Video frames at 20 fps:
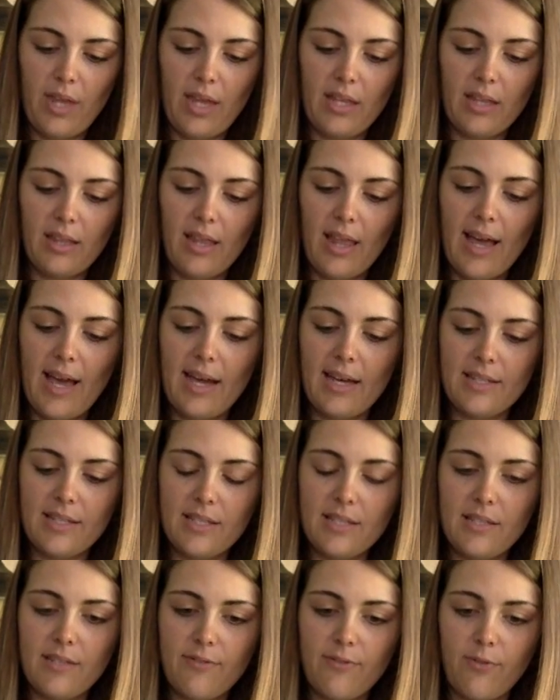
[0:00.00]
They
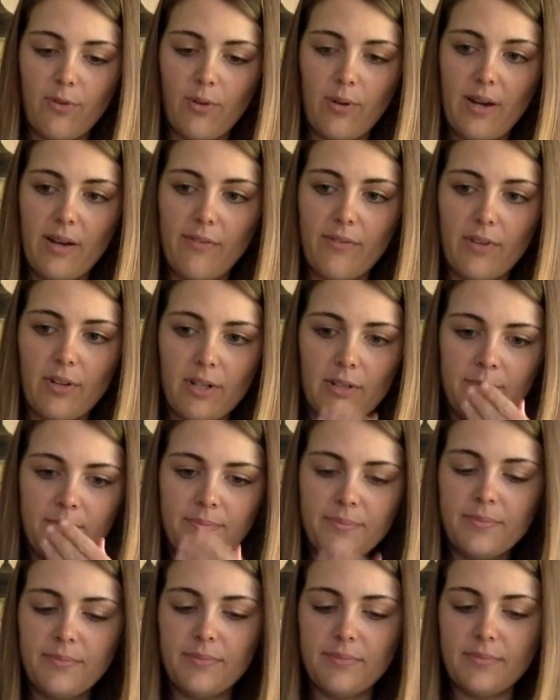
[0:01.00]
last forever.
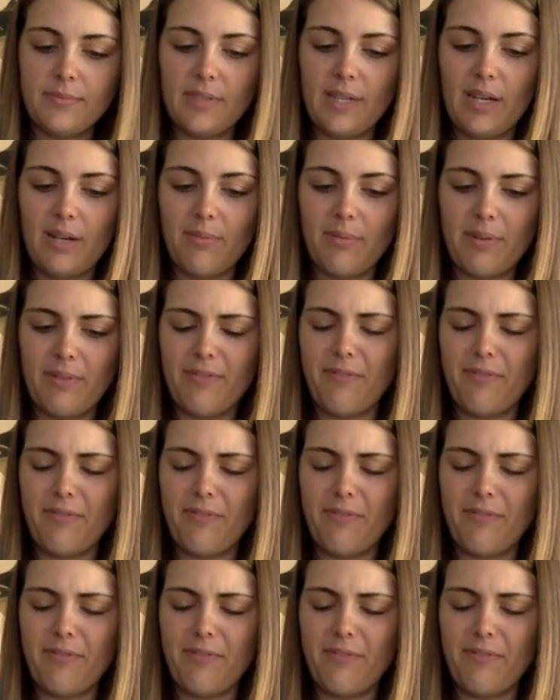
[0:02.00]
Now